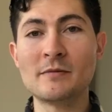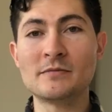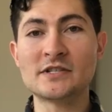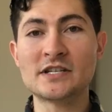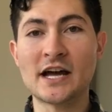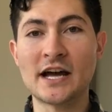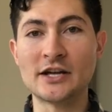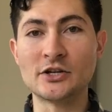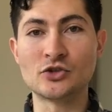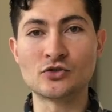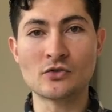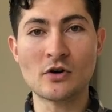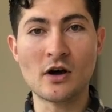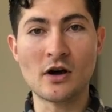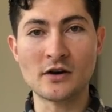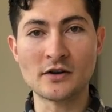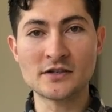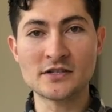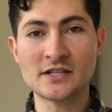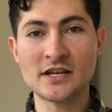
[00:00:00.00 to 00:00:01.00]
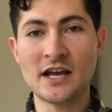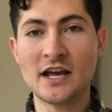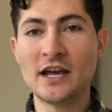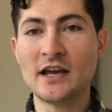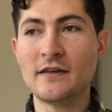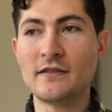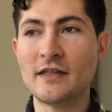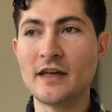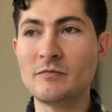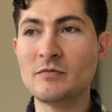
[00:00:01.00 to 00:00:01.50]
peptide drugs,
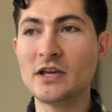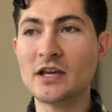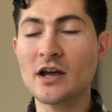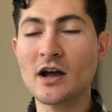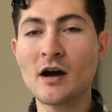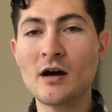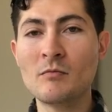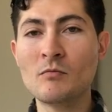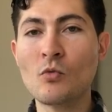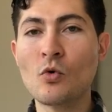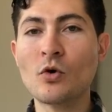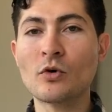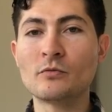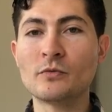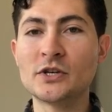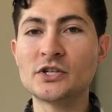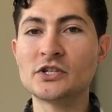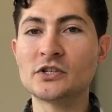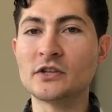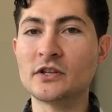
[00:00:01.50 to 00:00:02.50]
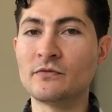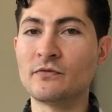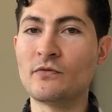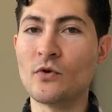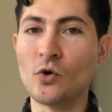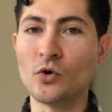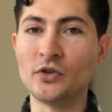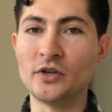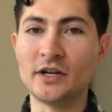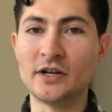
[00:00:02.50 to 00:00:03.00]
they become more rigidly
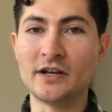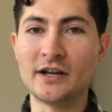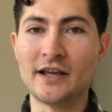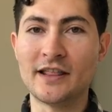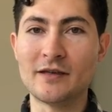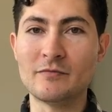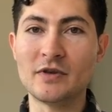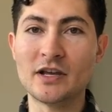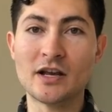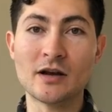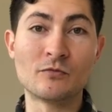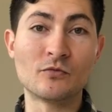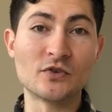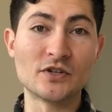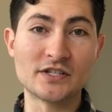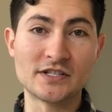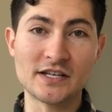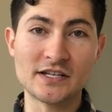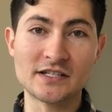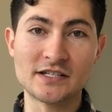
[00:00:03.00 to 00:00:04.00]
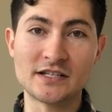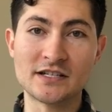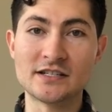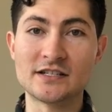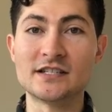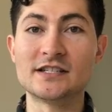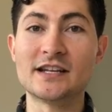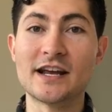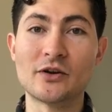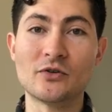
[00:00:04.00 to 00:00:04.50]
folded and they become resistant
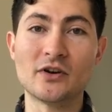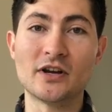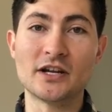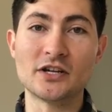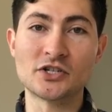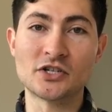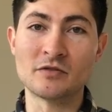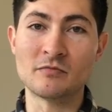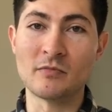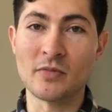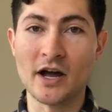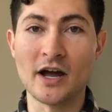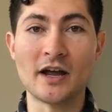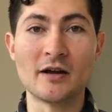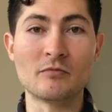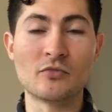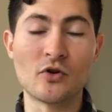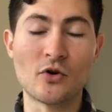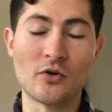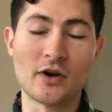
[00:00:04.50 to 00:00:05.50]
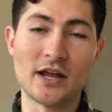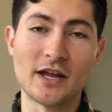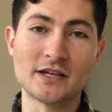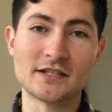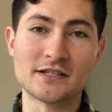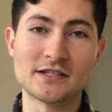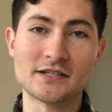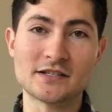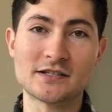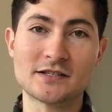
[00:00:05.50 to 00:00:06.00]
to degradation by
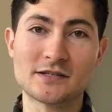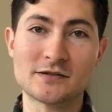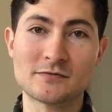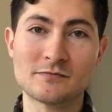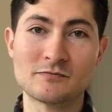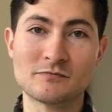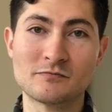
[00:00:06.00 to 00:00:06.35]
proteases.